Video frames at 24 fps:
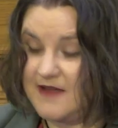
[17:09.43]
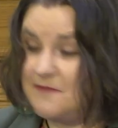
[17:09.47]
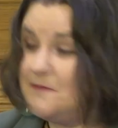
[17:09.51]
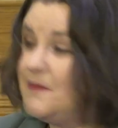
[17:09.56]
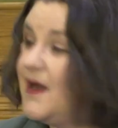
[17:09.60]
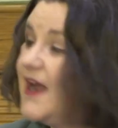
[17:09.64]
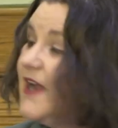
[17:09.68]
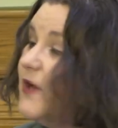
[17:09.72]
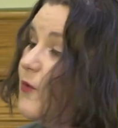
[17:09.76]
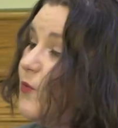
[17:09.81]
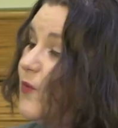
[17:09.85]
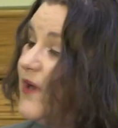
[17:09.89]

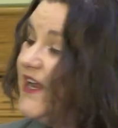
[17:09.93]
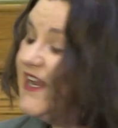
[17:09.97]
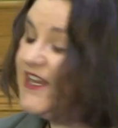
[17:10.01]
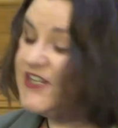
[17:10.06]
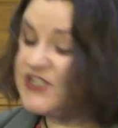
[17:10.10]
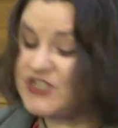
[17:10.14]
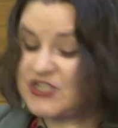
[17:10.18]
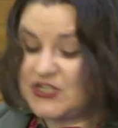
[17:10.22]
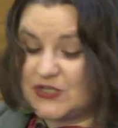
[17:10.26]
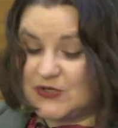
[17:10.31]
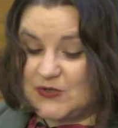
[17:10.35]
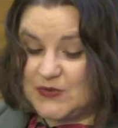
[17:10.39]
Might we
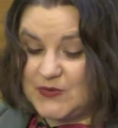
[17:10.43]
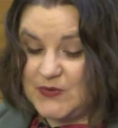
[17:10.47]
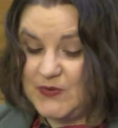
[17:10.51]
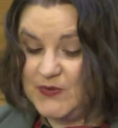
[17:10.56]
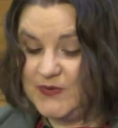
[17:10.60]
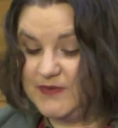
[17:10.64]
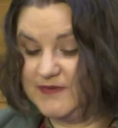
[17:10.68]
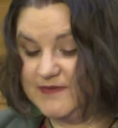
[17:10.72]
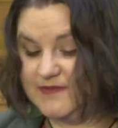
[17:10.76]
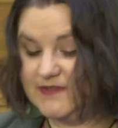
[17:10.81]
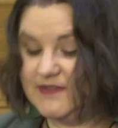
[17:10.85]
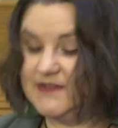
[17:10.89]

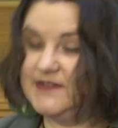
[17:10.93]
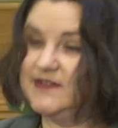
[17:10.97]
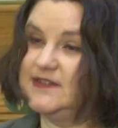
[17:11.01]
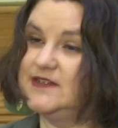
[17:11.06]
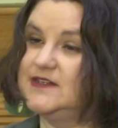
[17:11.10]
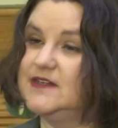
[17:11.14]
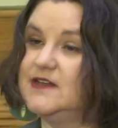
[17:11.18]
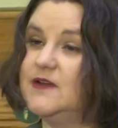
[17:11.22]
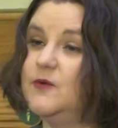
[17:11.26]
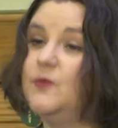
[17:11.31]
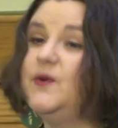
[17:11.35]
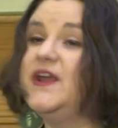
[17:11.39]
too,
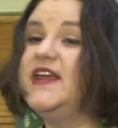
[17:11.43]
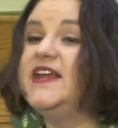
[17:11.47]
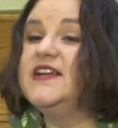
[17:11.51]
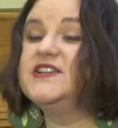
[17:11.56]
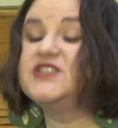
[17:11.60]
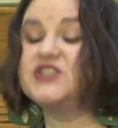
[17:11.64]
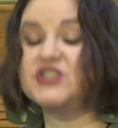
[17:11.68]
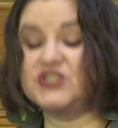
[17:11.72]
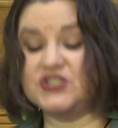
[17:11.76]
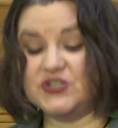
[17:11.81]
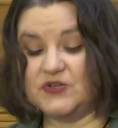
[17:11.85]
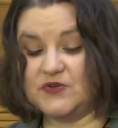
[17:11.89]
we
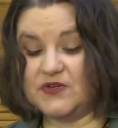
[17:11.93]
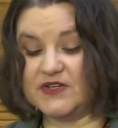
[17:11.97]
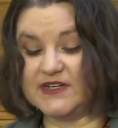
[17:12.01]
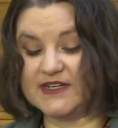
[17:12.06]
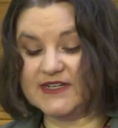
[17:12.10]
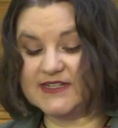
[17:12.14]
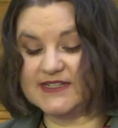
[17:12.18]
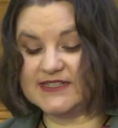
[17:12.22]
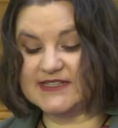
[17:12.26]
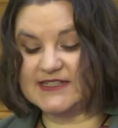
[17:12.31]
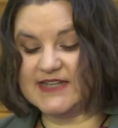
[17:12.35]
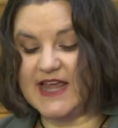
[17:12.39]

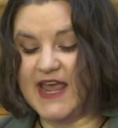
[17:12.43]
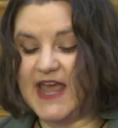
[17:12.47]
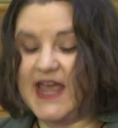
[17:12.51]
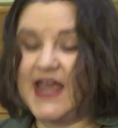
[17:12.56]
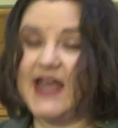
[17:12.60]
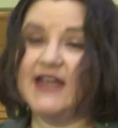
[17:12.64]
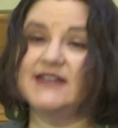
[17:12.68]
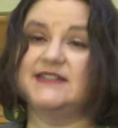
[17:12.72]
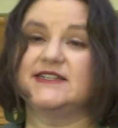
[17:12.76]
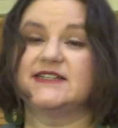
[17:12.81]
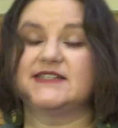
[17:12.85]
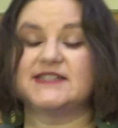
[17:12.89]
students
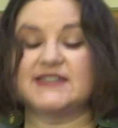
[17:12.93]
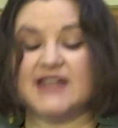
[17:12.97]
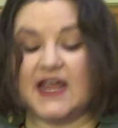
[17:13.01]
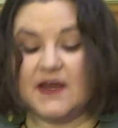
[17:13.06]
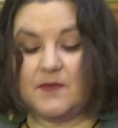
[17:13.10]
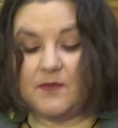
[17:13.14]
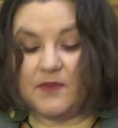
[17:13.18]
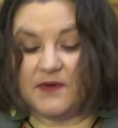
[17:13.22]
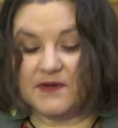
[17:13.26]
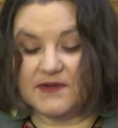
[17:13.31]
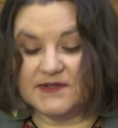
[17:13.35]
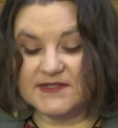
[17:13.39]
and
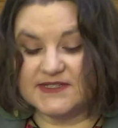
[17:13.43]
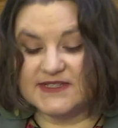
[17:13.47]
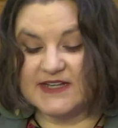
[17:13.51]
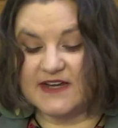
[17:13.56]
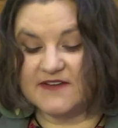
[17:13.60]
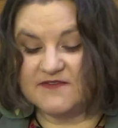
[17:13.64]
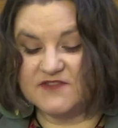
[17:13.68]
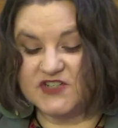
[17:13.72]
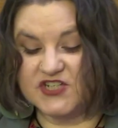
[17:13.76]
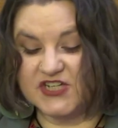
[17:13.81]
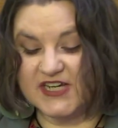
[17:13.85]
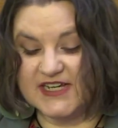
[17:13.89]
disciples
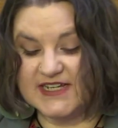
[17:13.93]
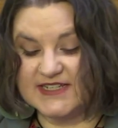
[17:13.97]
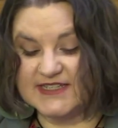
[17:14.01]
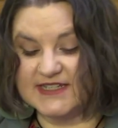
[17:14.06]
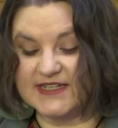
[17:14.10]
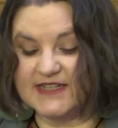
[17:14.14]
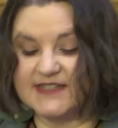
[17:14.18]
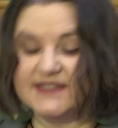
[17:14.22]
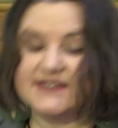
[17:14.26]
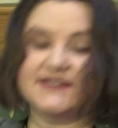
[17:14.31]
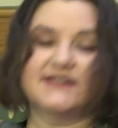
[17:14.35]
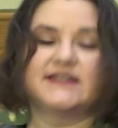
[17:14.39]
of
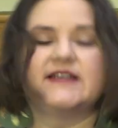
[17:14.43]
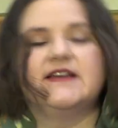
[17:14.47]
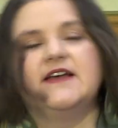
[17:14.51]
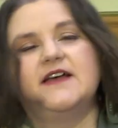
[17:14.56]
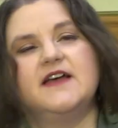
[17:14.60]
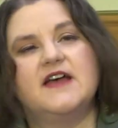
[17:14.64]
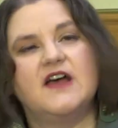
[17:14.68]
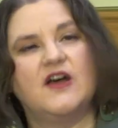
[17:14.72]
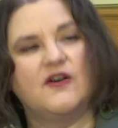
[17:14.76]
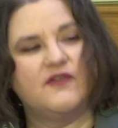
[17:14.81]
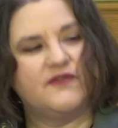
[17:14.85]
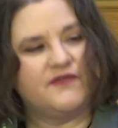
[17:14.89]
Jesus,
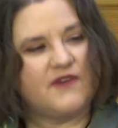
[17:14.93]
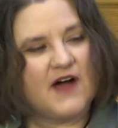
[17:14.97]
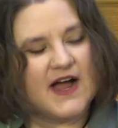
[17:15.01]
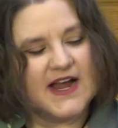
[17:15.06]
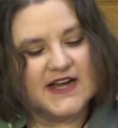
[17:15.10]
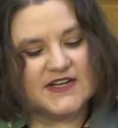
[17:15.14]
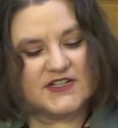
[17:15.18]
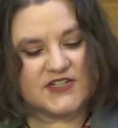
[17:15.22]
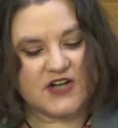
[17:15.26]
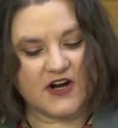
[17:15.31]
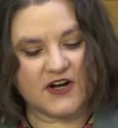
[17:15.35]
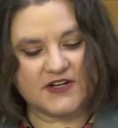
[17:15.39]

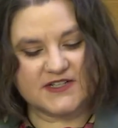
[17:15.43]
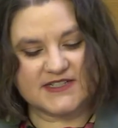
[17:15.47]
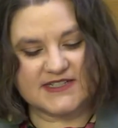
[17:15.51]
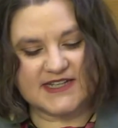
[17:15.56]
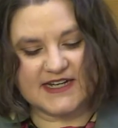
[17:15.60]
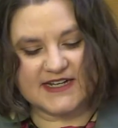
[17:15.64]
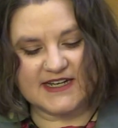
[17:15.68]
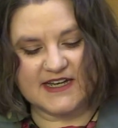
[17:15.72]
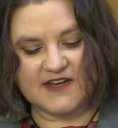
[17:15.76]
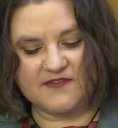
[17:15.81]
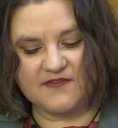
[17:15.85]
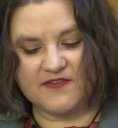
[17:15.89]
find our
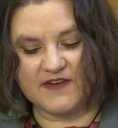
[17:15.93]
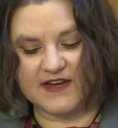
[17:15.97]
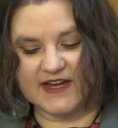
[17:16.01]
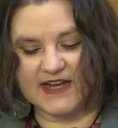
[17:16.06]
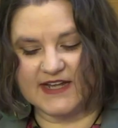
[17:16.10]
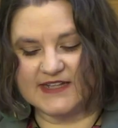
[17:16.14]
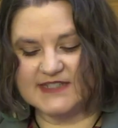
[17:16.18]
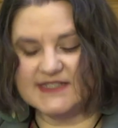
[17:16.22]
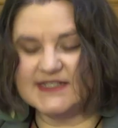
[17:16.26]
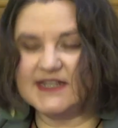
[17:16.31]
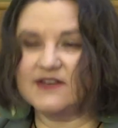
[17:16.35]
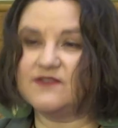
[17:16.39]

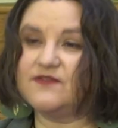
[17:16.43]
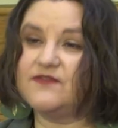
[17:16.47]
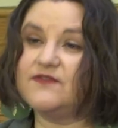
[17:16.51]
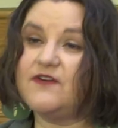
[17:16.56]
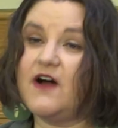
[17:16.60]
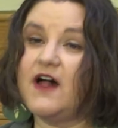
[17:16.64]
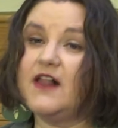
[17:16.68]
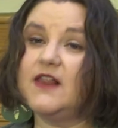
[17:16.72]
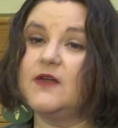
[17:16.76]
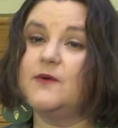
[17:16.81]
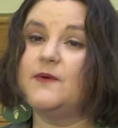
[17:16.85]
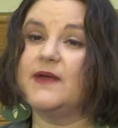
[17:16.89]
significance in
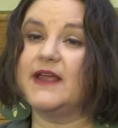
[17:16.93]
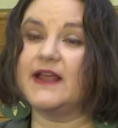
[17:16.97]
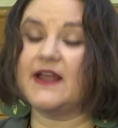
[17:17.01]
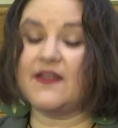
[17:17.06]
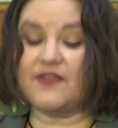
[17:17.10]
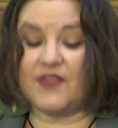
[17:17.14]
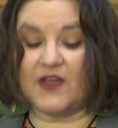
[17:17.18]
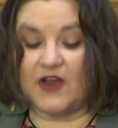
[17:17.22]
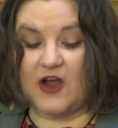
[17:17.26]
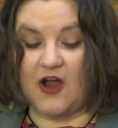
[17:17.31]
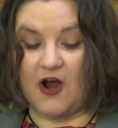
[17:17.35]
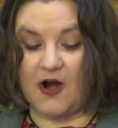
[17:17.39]
following
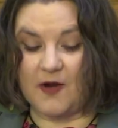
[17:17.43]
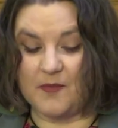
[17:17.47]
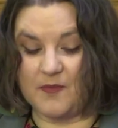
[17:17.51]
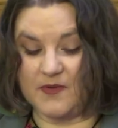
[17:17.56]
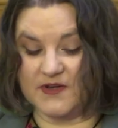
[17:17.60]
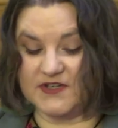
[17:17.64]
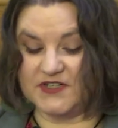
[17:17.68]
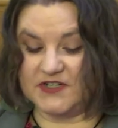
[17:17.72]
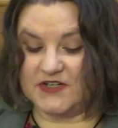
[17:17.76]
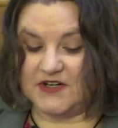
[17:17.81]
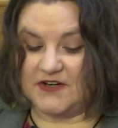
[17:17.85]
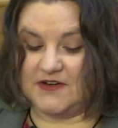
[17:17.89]
the
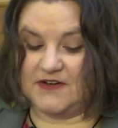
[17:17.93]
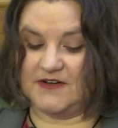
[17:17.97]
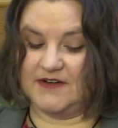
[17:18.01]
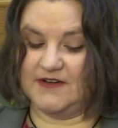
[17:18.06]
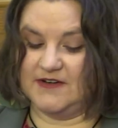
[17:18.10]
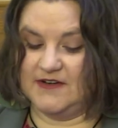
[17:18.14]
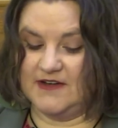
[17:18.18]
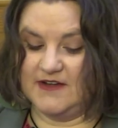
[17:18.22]
carpenter,